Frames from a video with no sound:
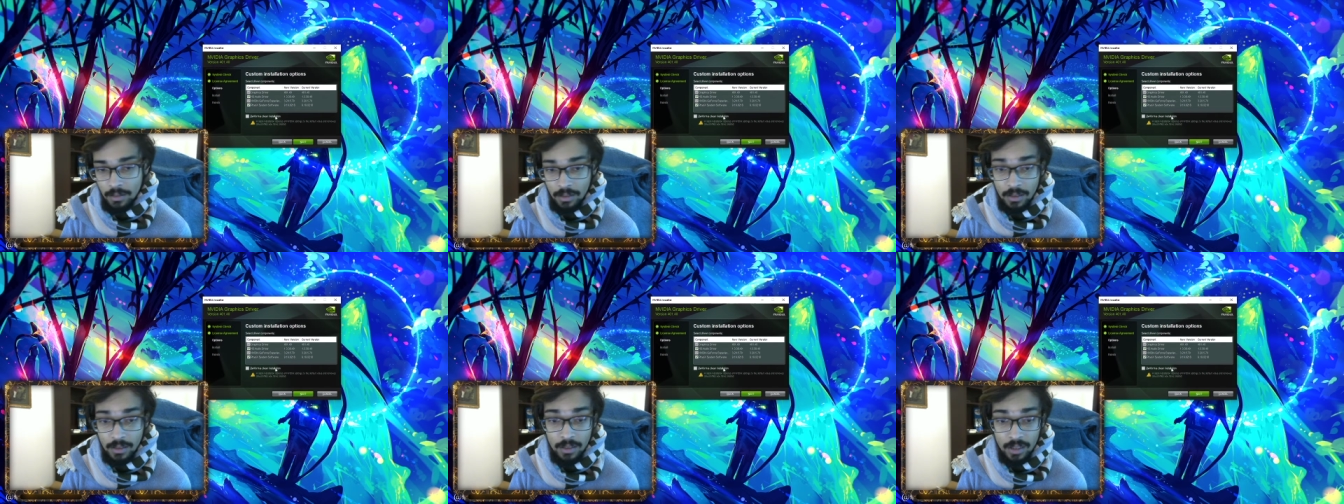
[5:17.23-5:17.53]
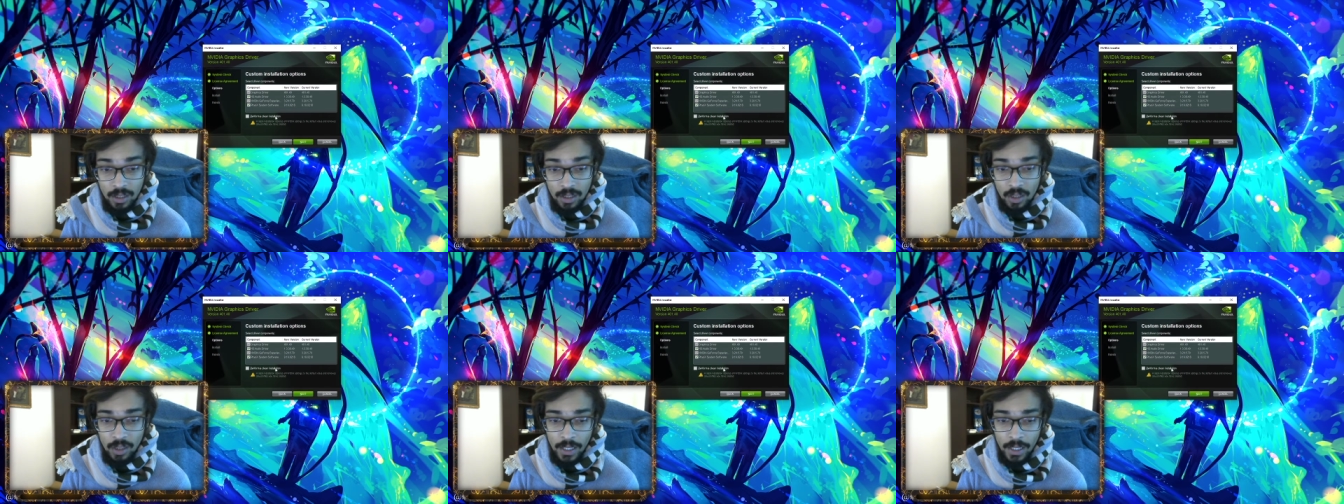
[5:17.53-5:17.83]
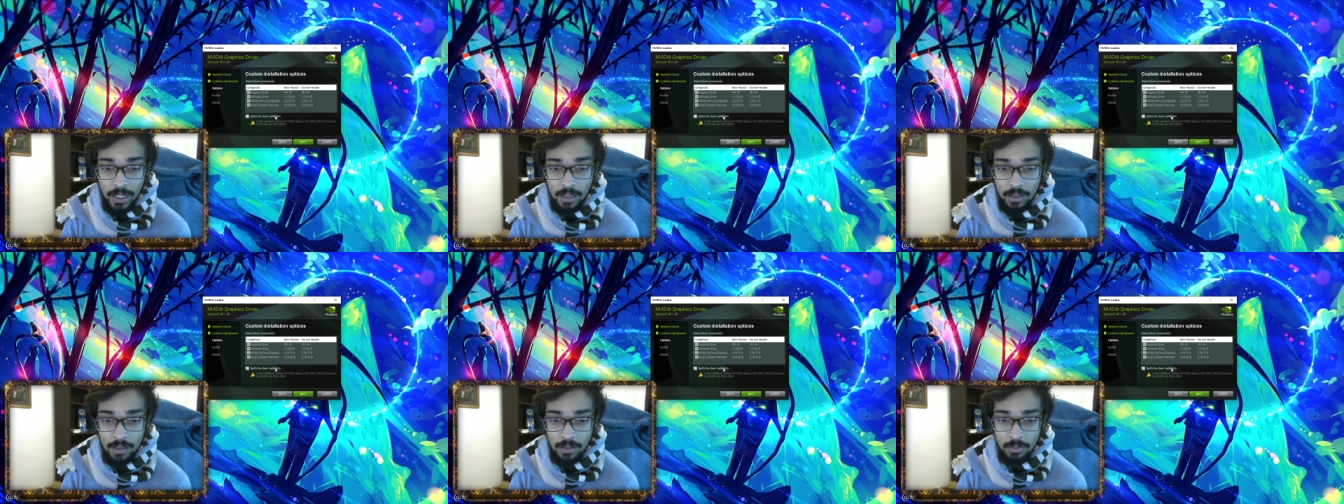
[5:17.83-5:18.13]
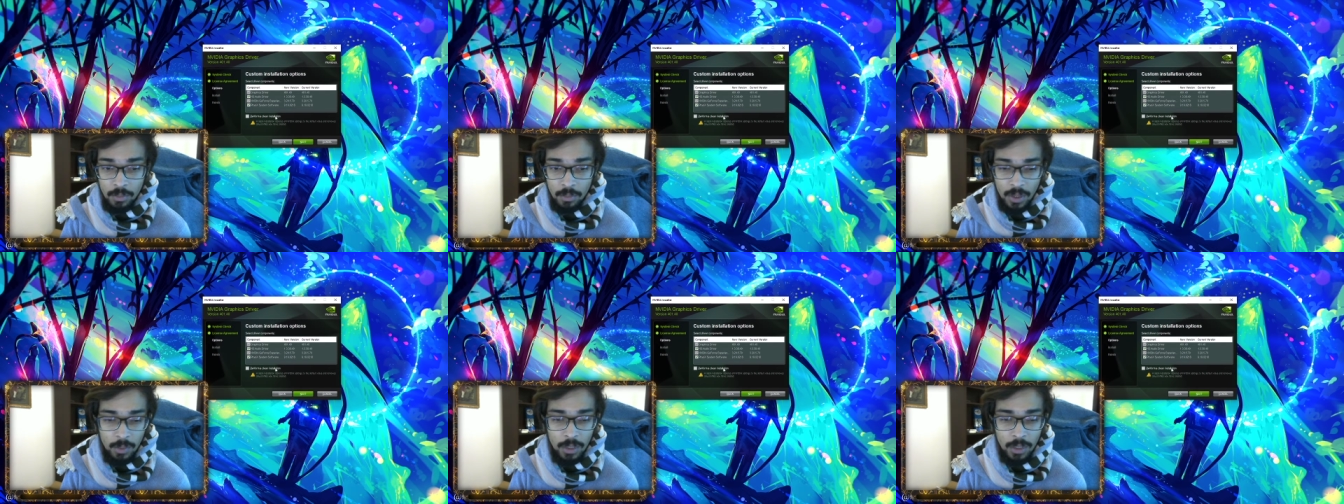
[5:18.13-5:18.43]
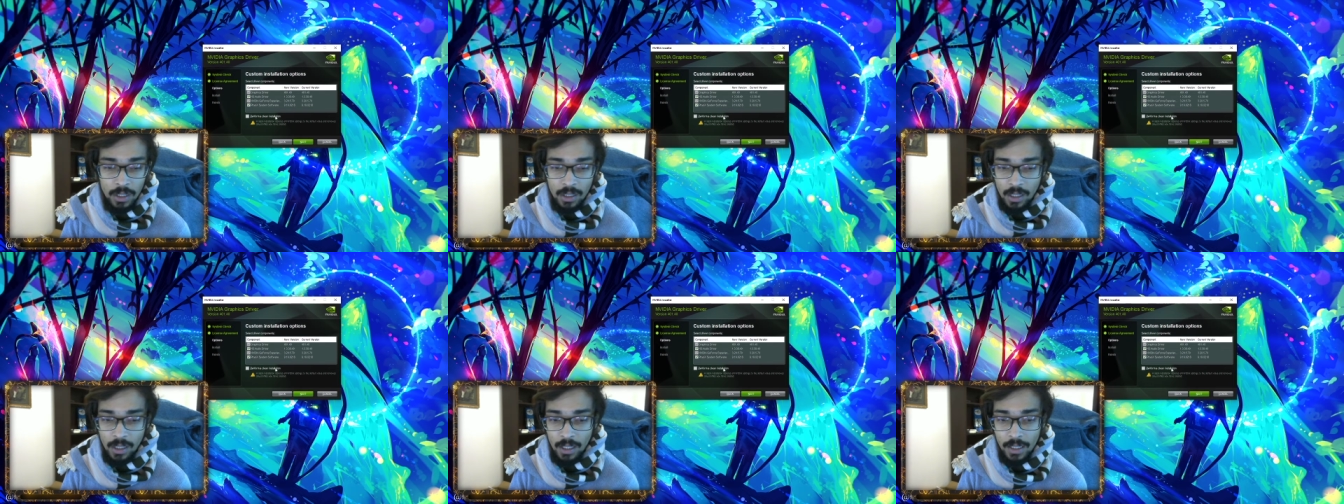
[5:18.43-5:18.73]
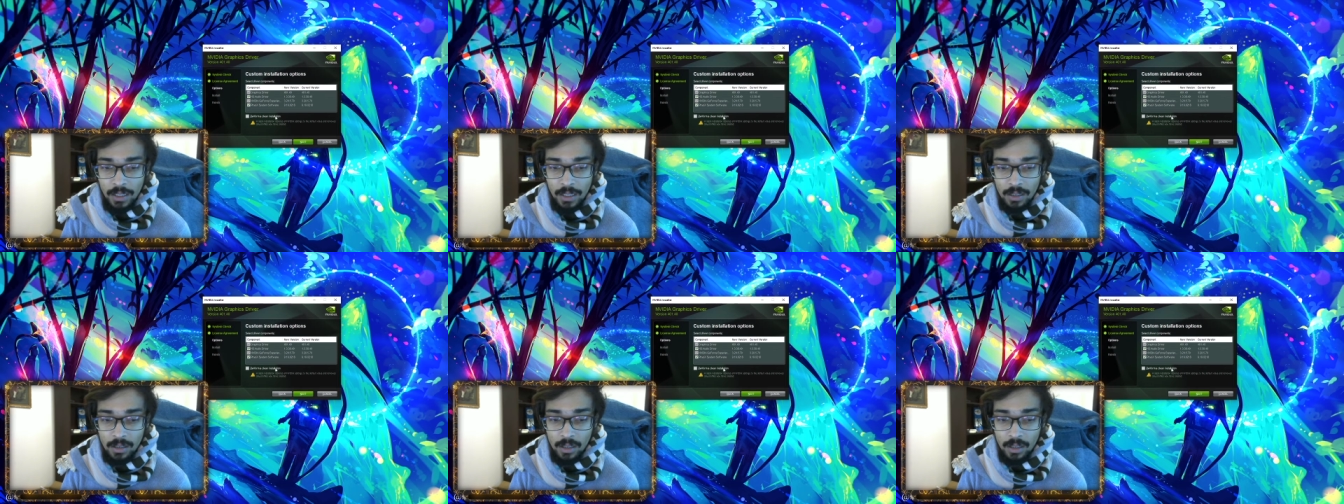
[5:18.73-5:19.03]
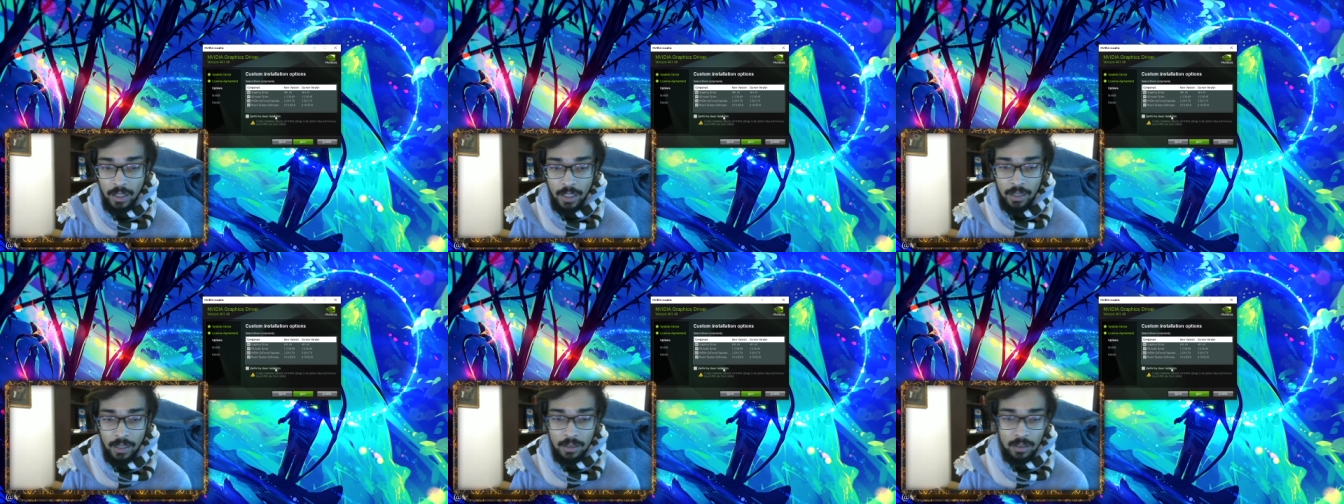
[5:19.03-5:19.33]
installation pretty much clean
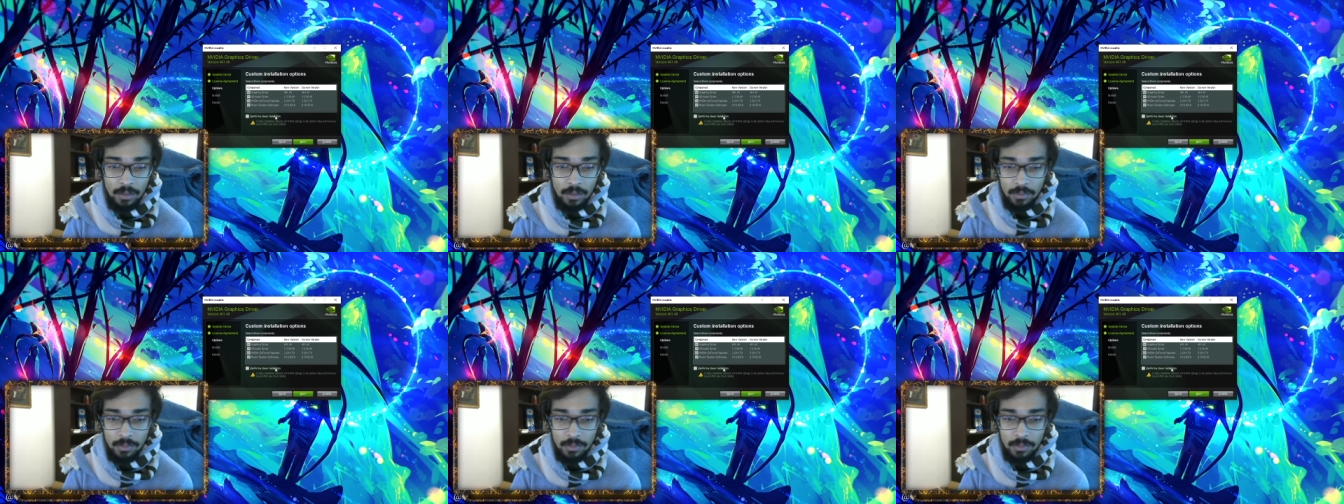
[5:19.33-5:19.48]
state